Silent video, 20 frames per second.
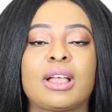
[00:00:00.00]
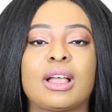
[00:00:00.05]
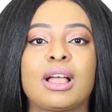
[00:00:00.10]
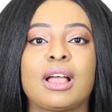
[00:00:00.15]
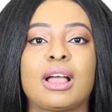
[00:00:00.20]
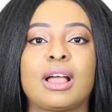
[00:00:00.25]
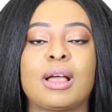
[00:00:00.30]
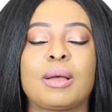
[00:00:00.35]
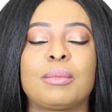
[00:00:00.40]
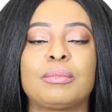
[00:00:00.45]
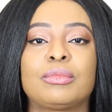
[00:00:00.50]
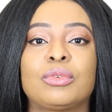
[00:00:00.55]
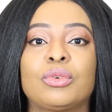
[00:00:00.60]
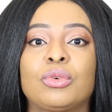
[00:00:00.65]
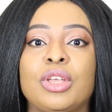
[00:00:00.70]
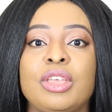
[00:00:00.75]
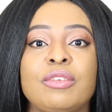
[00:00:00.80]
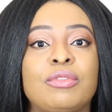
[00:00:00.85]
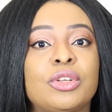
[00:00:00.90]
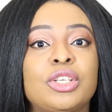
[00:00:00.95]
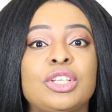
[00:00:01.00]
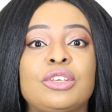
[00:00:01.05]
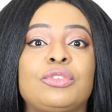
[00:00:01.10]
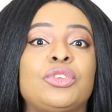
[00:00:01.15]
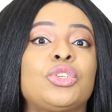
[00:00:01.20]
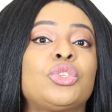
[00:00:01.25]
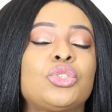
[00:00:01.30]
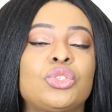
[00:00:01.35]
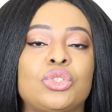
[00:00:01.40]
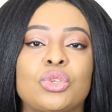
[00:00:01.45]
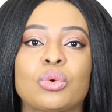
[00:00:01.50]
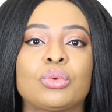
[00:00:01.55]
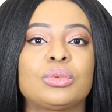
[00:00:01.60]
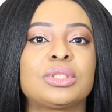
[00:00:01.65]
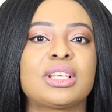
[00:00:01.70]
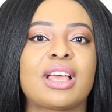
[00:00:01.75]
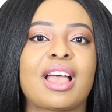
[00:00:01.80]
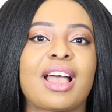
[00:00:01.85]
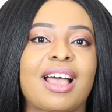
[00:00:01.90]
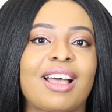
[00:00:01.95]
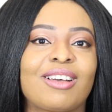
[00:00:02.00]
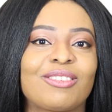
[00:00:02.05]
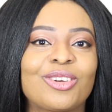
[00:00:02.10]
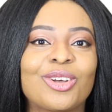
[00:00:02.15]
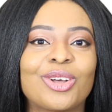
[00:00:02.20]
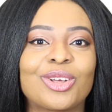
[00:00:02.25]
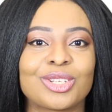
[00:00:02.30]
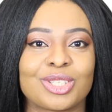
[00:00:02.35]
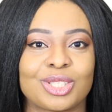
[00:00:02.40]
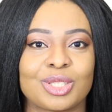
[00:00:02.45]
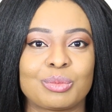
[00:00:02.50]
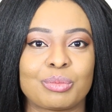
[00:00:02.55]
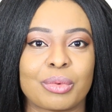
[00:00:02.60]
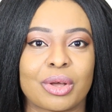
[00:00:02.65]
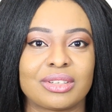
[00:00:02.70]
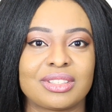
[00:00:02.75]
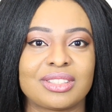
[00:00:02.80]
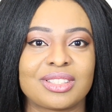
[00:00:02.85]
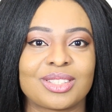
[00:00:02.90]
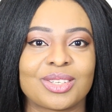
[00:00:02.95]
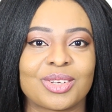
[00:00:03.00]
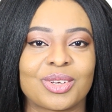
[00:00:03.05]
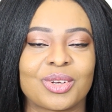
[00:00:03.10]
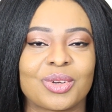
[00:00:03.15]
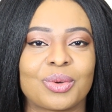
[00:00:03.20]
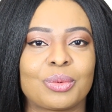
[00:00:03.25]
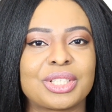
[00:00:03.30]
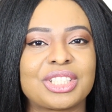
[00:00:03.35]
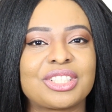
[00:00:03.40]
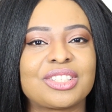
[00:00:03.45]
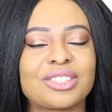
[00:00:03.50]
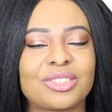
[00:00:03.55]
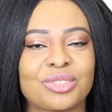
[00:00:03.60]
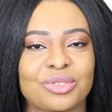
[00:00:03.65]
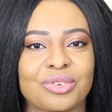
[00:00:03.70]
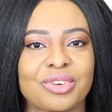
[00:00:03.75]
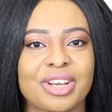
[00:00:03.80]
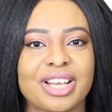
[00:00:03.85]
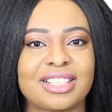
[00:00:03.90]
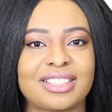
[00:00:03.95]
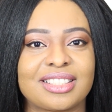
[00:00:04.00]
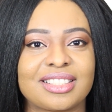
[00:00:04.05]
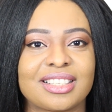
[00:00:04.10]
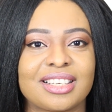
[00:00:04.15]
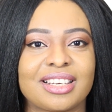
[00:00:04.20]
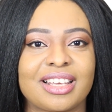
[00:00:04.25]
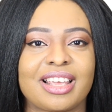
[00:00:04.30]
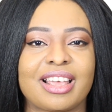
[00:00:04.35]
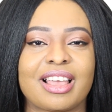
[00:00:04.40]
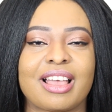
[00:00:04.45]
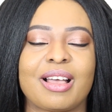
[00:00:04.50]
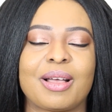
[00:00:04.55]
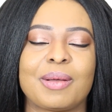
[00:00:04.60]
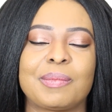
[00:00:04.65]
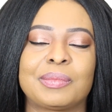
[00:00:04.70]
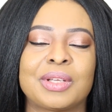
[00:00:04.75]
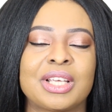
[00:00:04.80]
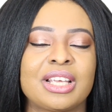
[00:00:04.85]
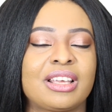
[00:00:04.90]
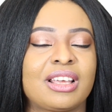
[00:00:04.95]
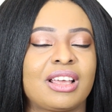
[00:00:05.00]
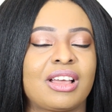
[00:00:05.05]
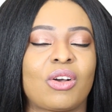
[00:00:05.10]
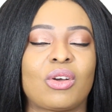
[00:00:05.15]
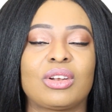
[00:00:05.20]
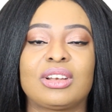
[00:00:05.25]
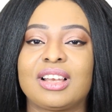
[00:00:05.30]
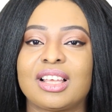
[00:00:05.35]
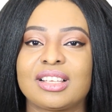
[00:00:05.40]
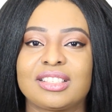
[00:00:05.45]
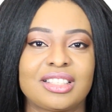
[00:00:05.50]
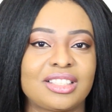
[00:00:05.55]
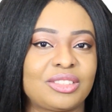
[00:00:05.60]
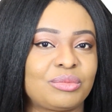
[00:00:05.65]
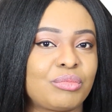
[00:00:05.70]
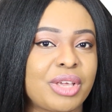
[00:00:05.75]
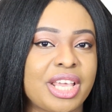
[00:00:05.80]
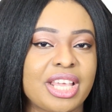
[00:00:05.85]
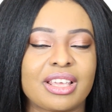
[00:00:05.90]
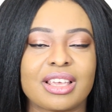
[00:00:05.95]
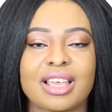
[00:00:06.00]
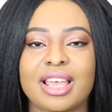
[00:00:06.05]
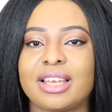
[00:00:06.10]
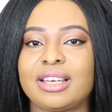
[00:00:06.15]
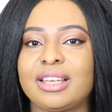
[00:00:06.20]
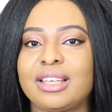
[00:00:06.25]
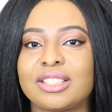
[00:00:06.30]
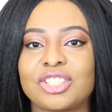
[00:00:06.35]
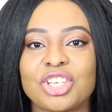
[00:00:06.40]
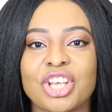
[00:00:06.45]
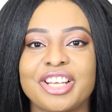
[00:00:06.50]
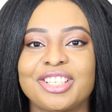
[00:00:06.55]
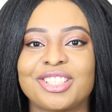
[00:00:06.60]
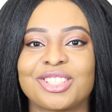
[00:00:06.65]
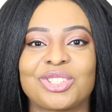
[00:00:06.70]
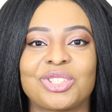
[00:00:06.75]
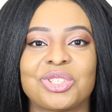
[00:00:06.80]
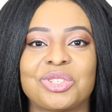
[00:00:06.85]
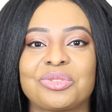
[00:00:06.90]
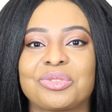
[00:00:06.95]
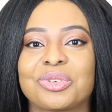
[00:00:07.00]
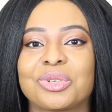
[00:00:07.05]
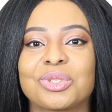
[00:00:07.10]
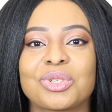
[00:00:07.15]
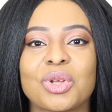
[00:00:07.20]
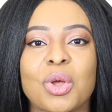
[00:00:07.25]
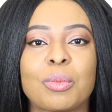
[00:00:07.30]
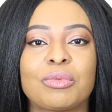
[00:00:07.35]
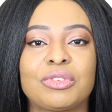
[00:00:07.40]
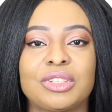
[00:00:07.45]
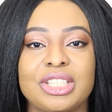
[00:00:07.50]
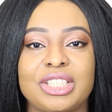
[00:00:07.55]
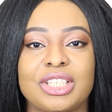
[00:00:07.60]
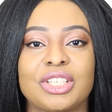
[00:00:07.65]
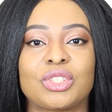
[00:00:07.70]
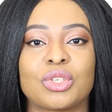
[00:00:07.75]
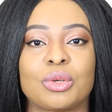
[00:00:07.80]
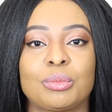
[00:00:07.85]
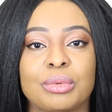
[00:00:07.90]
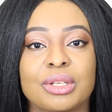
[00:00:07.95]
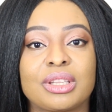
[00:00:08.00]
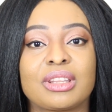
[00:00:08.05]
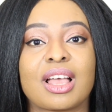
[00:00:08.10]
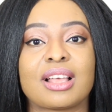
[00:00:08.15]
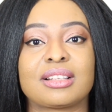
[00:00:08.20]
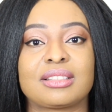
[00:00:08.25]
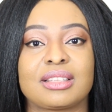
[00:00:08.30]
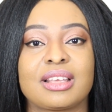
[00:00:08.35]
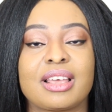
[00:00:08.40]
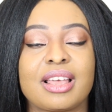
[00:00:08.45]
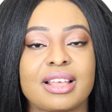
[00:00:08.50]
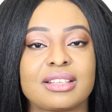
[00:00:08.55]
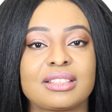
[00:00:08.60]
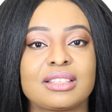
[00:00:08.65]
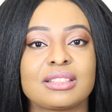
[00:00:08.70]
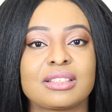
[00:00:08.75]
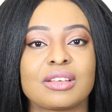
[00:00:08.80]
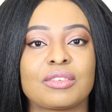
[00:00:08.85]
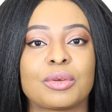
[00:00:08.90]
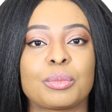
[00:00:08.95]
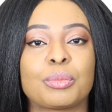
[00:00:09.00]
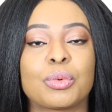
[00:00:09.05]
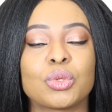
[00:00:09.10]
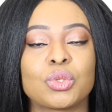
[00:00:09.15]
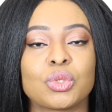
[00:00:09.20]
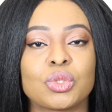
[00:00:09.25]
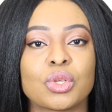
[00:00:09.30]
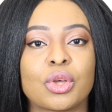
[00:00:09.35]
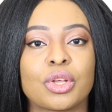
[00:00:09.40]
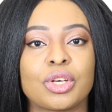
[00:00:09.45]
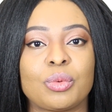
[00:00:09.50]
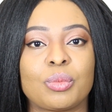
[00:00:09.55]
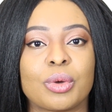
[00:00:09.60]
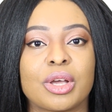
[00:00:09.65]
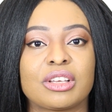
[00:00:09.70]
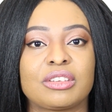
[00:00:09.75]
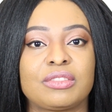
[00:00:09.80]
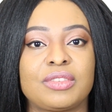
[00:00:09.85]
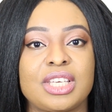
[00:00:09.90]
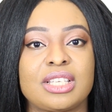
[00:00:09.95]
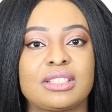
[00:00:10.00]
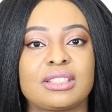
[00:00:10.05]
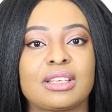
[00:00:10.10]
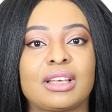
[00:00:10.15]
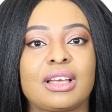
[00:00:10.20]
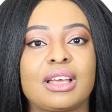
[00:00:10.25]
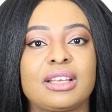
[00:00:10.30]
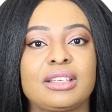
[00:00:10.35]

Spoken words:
Even if you don't have a sponsor, which is great, isn't it? Unless they make any changes to the rules, hopefully they don't, but that's the essence of a post-study work visa.